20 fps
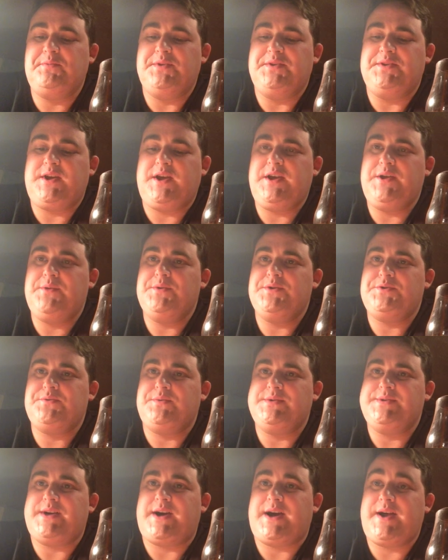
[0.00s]
them and tell you which
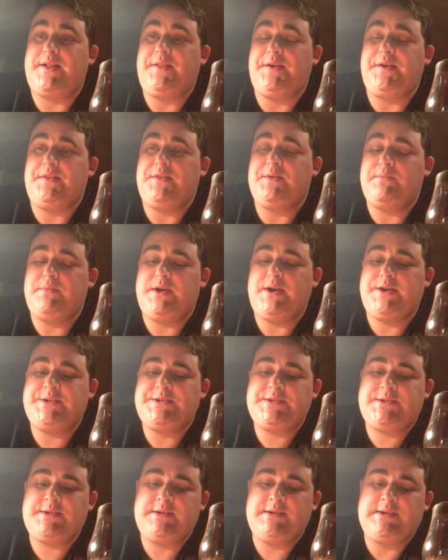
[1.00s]
ones I like the
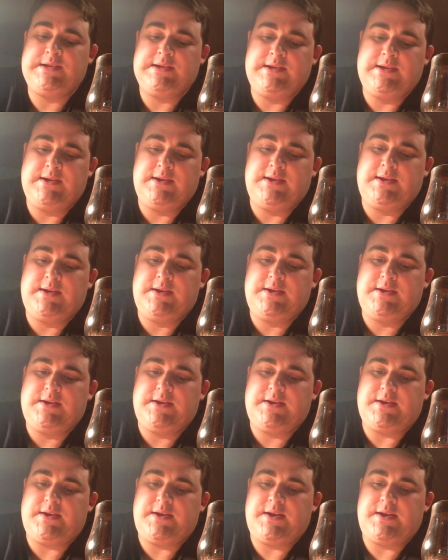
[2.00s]
best.
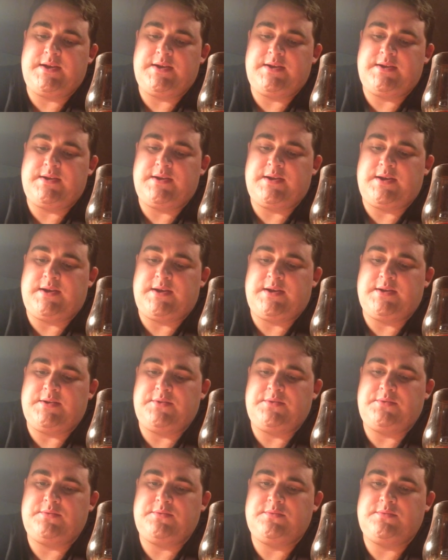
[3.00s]
And
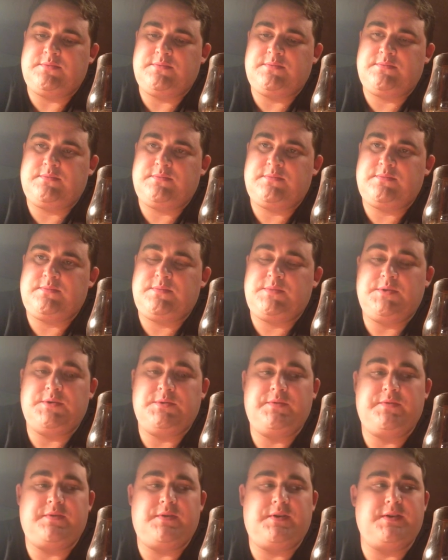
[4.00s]

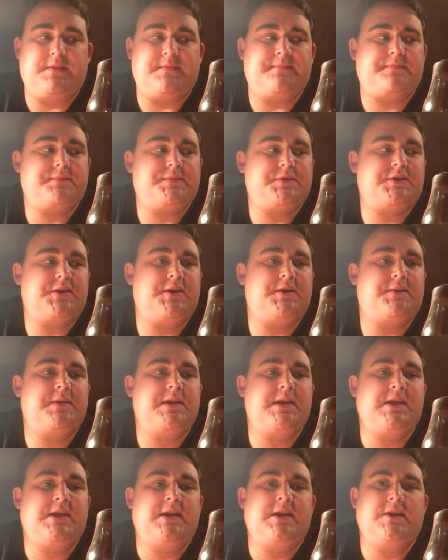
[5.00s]
it'll be fun.
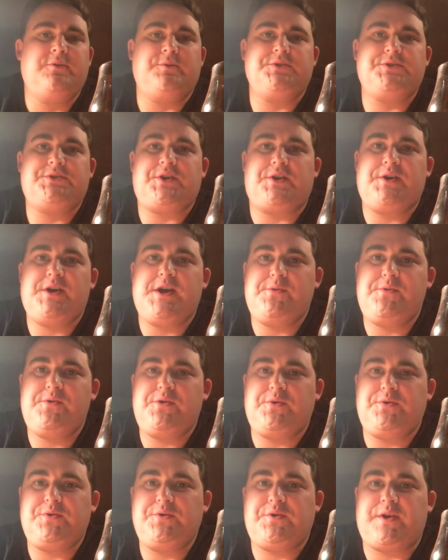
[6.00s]
So we'll start out
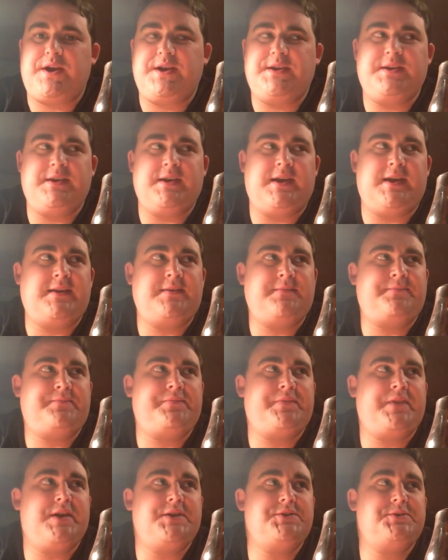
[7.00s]
with Old Granddad.
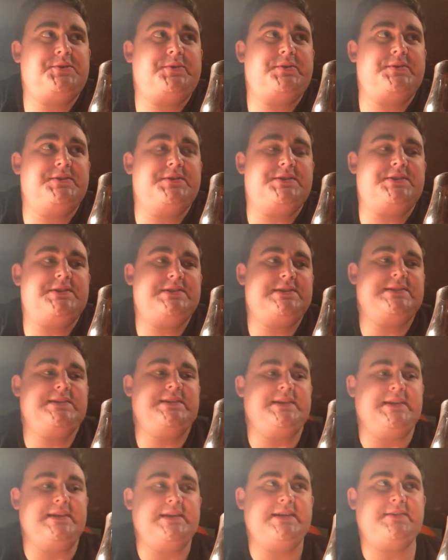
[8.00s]
As you can
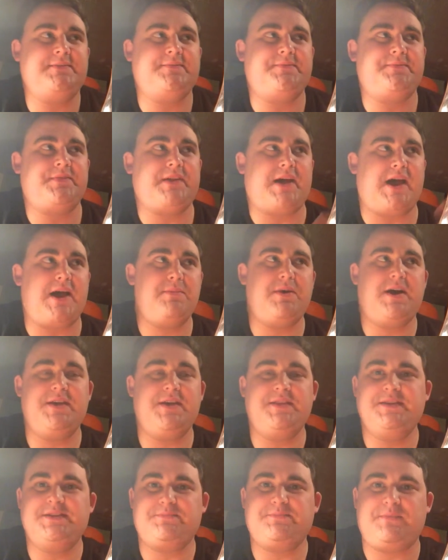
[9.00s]
see, I
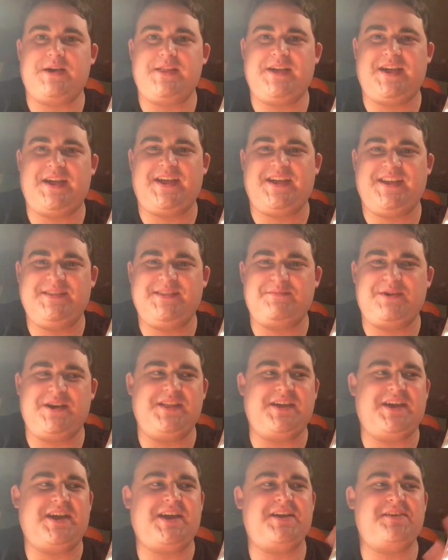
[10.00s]
buy this by the
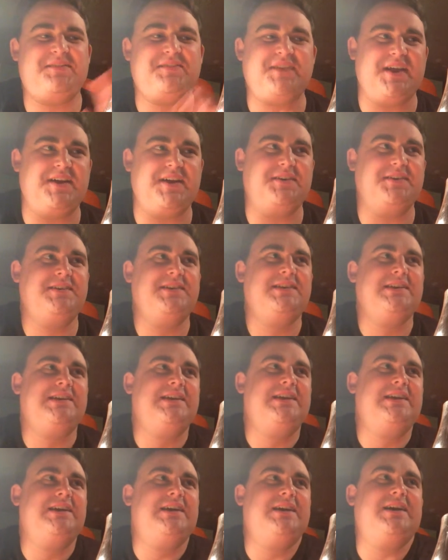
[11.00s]
half gallon
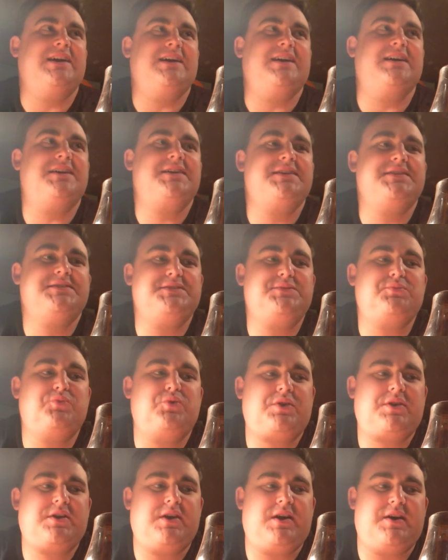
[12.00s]
because it's
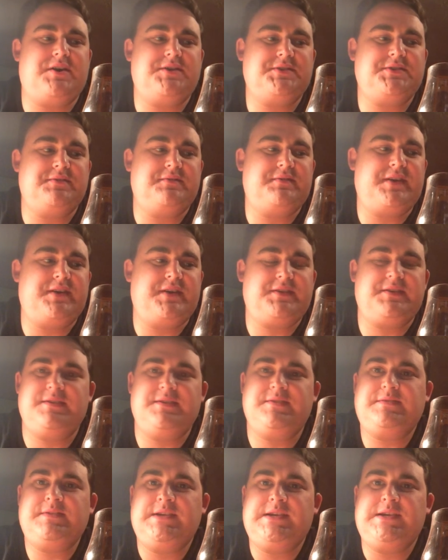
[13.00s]
more cost
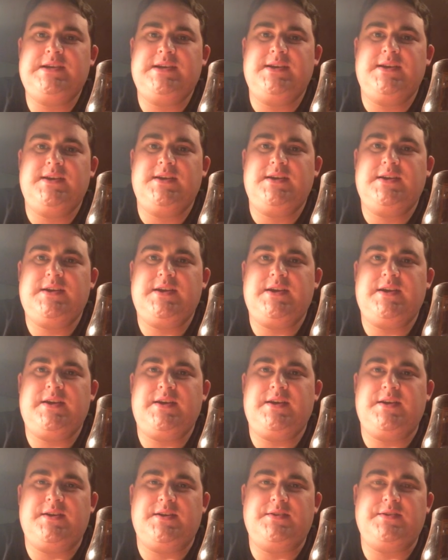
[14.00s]
effective,
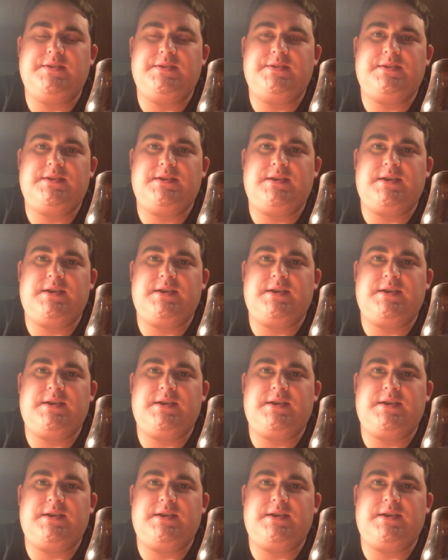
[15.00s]
and